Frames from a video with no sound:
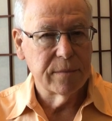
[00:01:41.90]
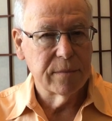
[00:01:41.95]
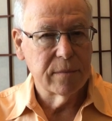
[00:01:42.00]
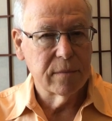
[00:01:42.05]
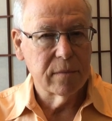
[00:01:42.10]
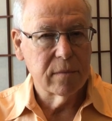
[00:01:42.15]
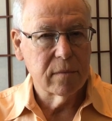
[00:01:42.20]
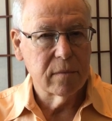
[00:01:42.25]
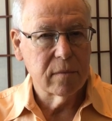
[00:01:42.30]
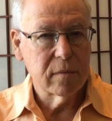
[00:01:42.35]

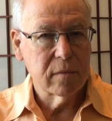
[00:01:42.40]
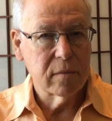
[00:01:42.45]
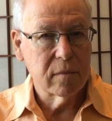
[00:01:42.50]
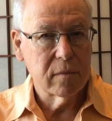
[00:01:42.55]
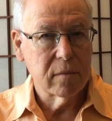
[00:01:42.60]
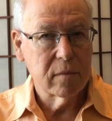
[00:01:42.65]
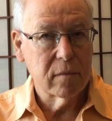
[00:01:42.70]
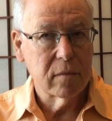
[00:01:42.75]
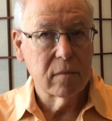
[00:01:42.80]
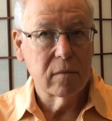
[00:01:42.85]

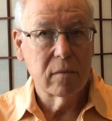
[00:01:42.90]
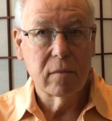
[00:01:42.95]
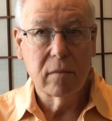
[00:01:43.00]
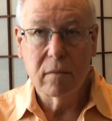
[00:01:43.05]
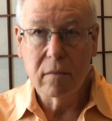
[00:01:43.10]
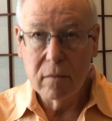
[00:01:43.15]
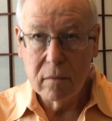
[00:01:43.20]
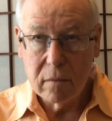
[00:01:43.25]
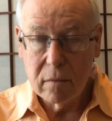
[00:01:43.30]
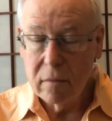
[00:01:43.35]

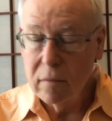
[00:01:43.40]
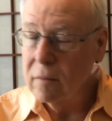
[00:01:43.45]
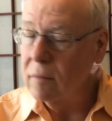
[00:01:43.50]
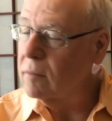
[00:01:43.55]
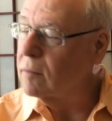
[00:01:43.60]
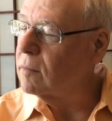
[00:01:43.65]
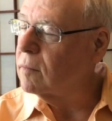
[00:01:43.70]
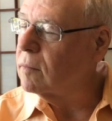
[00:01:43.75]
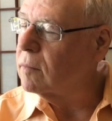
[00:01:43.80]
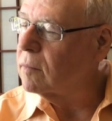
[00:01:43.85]

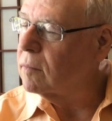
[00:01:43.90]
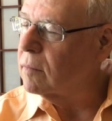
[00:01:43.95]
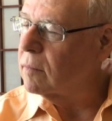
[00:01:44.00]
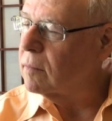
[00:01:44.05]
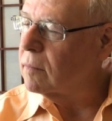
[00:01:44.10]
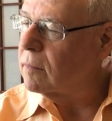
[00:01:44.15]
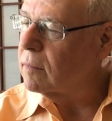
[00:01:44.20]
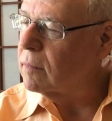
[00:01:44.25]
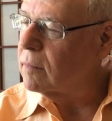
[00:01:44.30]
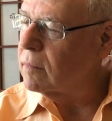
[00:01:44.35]

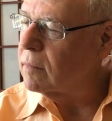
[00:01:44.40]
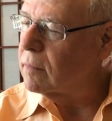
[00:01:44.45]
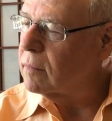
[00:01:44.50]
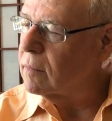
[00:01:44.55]
(silence)